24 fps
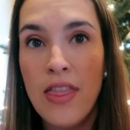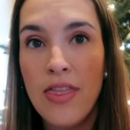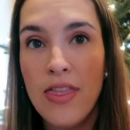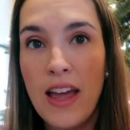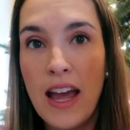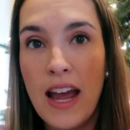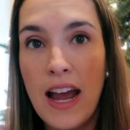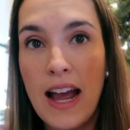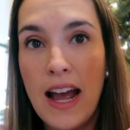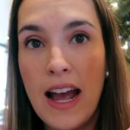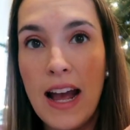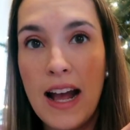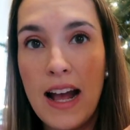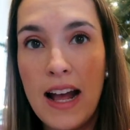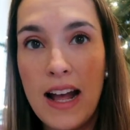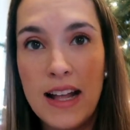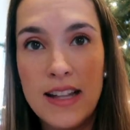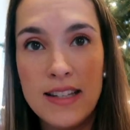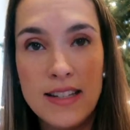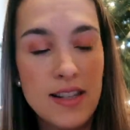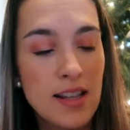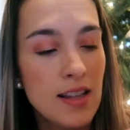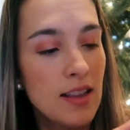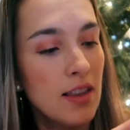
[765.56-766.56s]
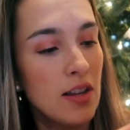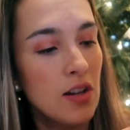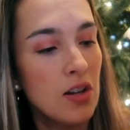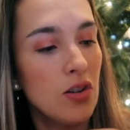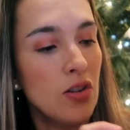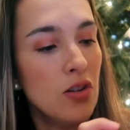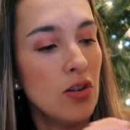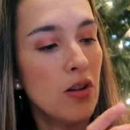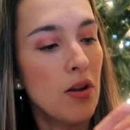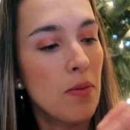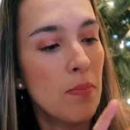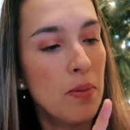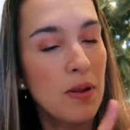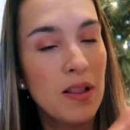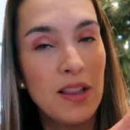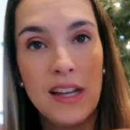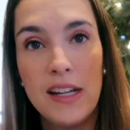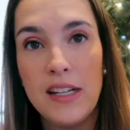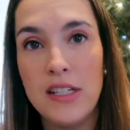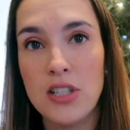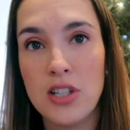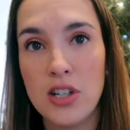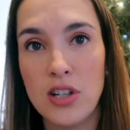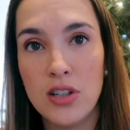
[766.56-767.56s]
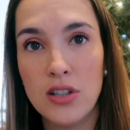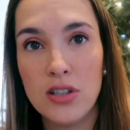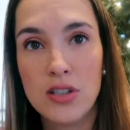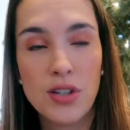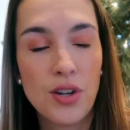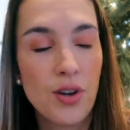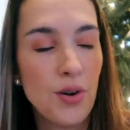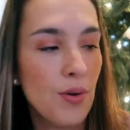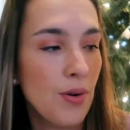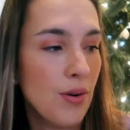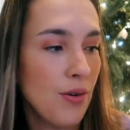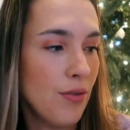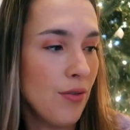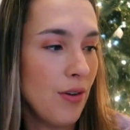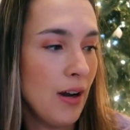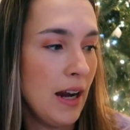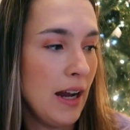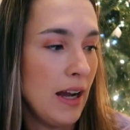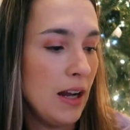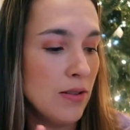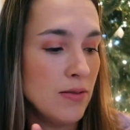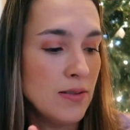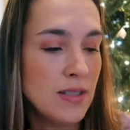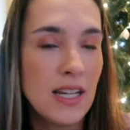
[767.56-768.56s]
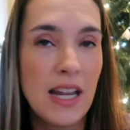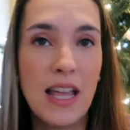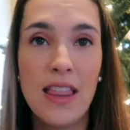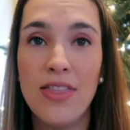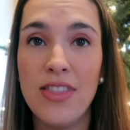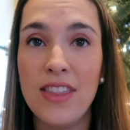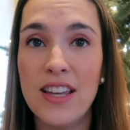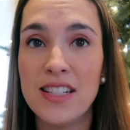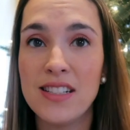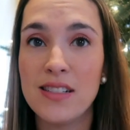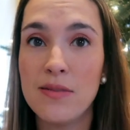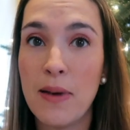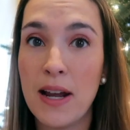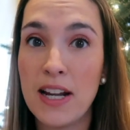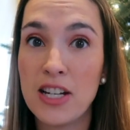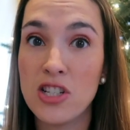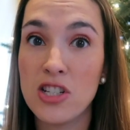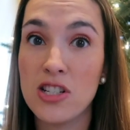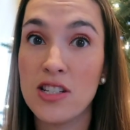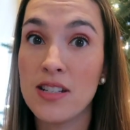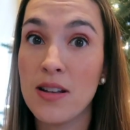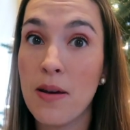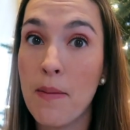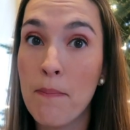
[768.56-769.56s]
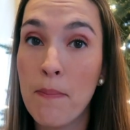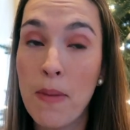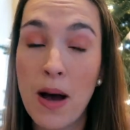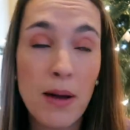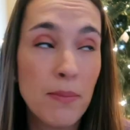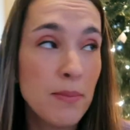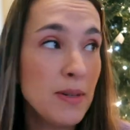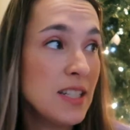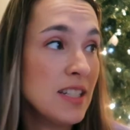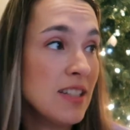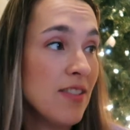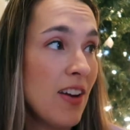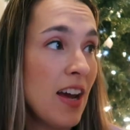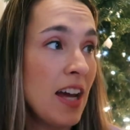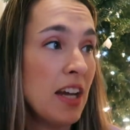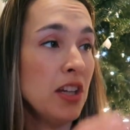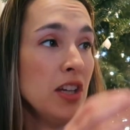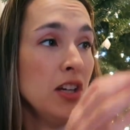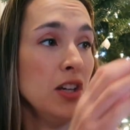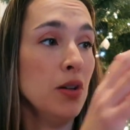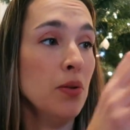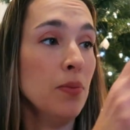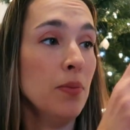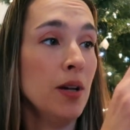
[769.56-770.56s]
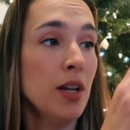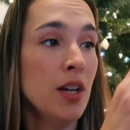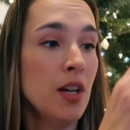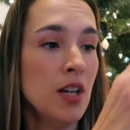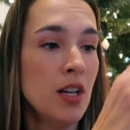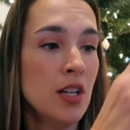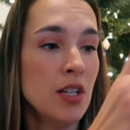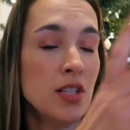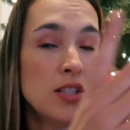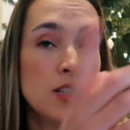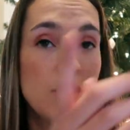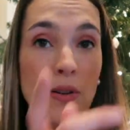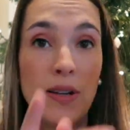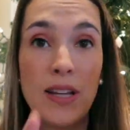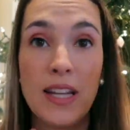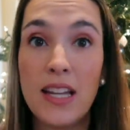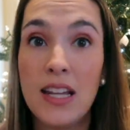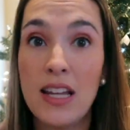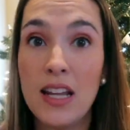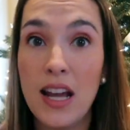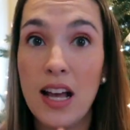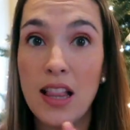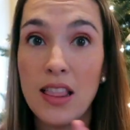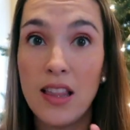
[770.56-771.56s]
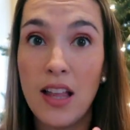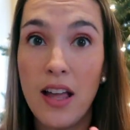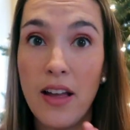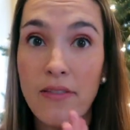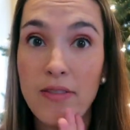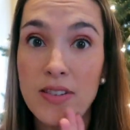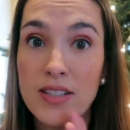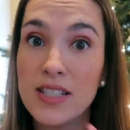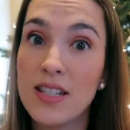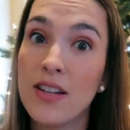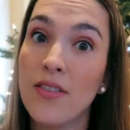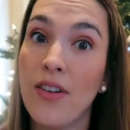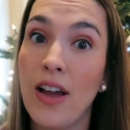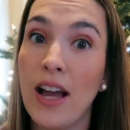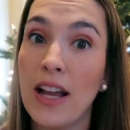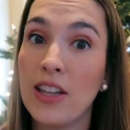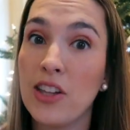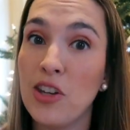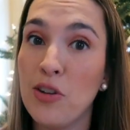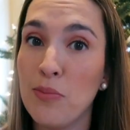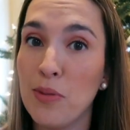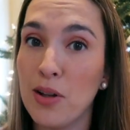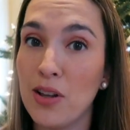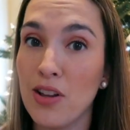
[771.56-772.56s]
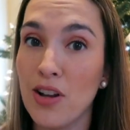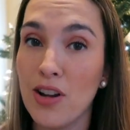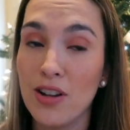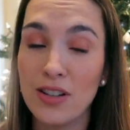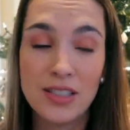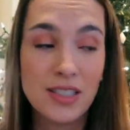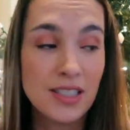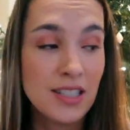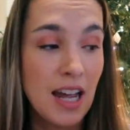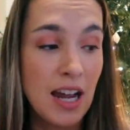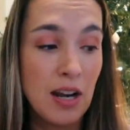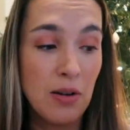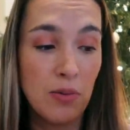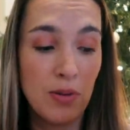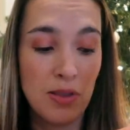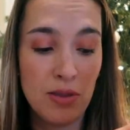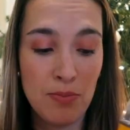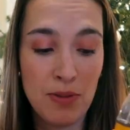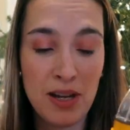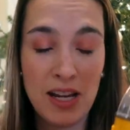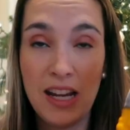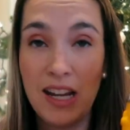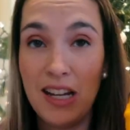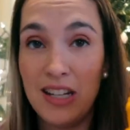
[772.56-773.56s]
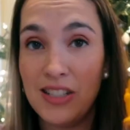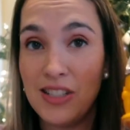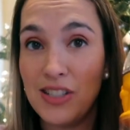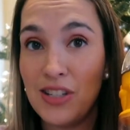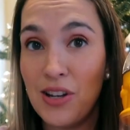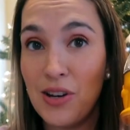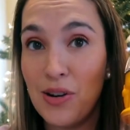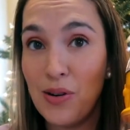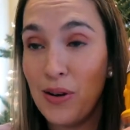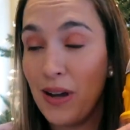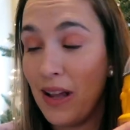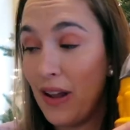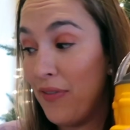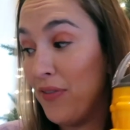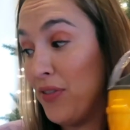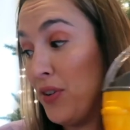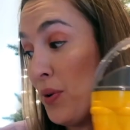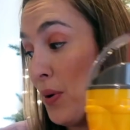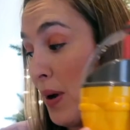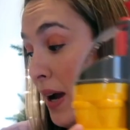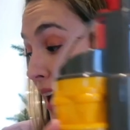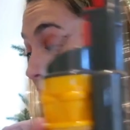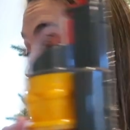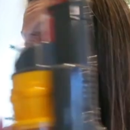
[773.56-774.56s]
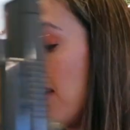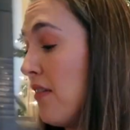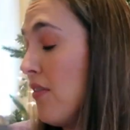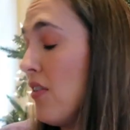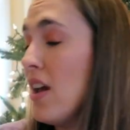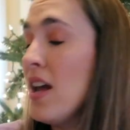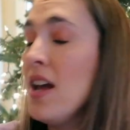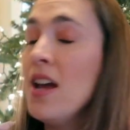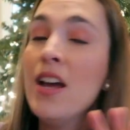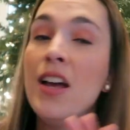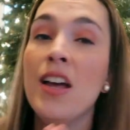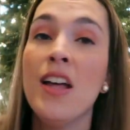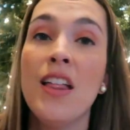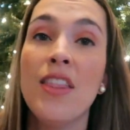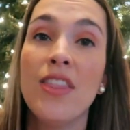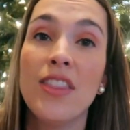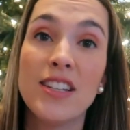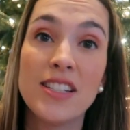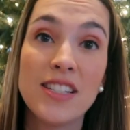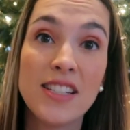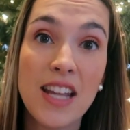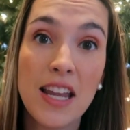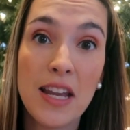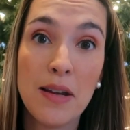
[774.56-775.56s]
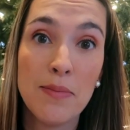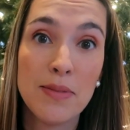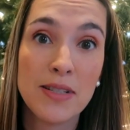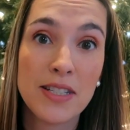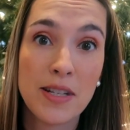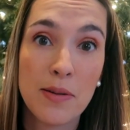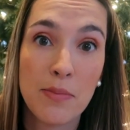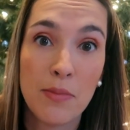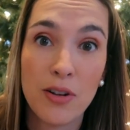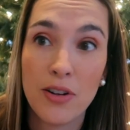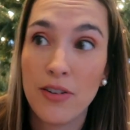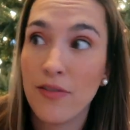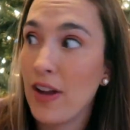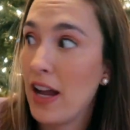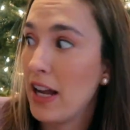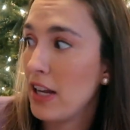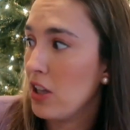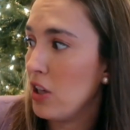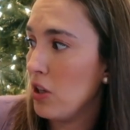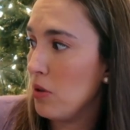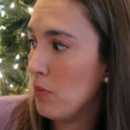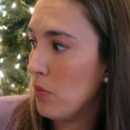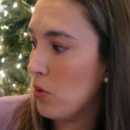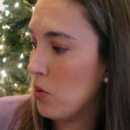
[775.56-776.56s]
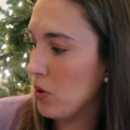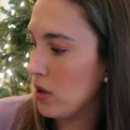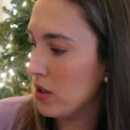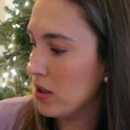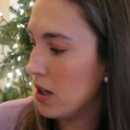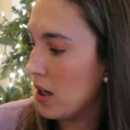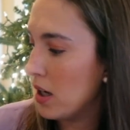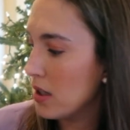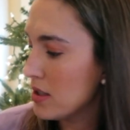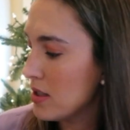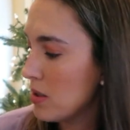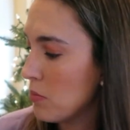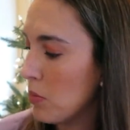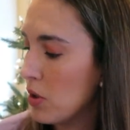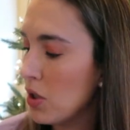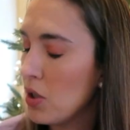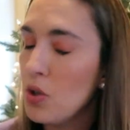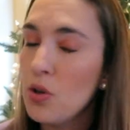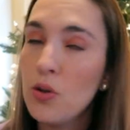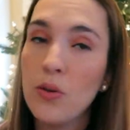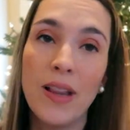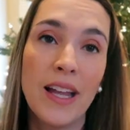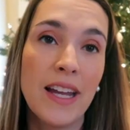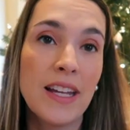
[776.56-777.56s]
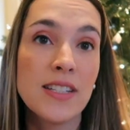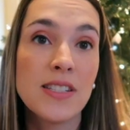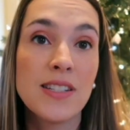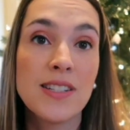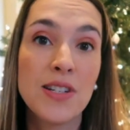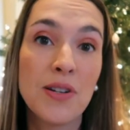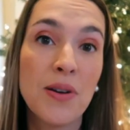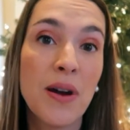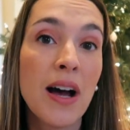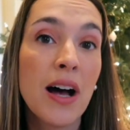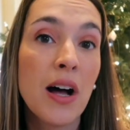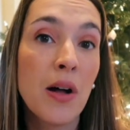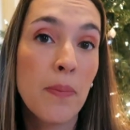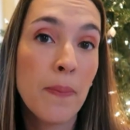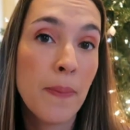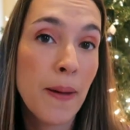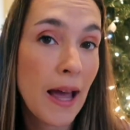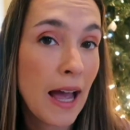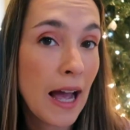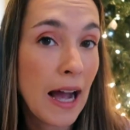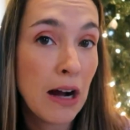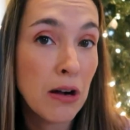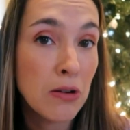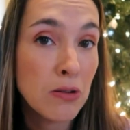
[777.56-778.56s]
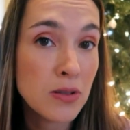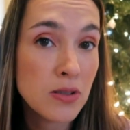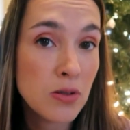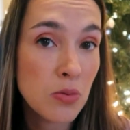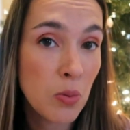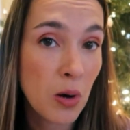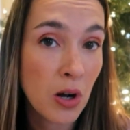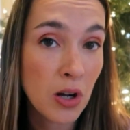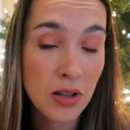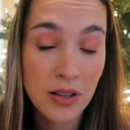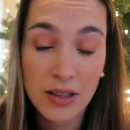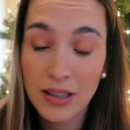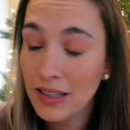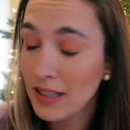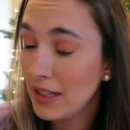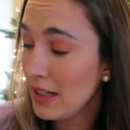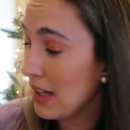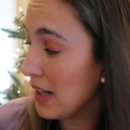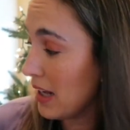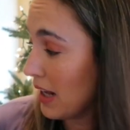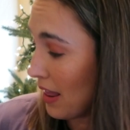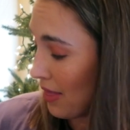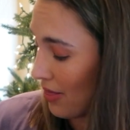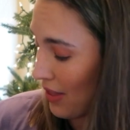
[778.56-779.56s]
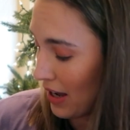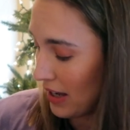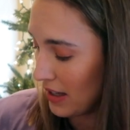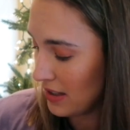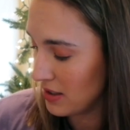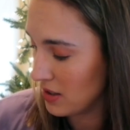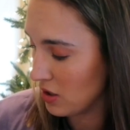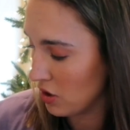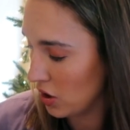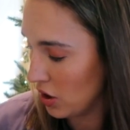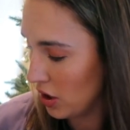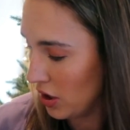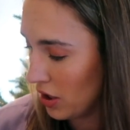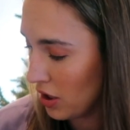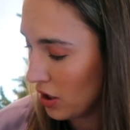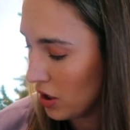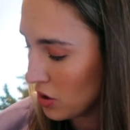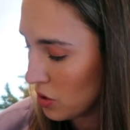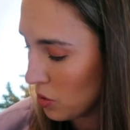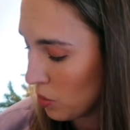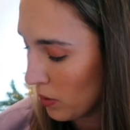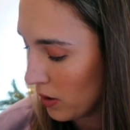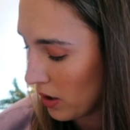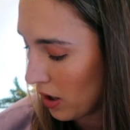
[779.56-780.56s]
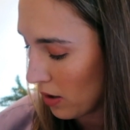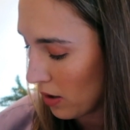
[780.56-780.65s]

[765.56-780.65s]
that has the little play dirt going around and this matches mommy's vacuum so he loves to vacuum alongside with me so if you have the same similar vacuum or someone who likes to help out while cleaning, that is a good toy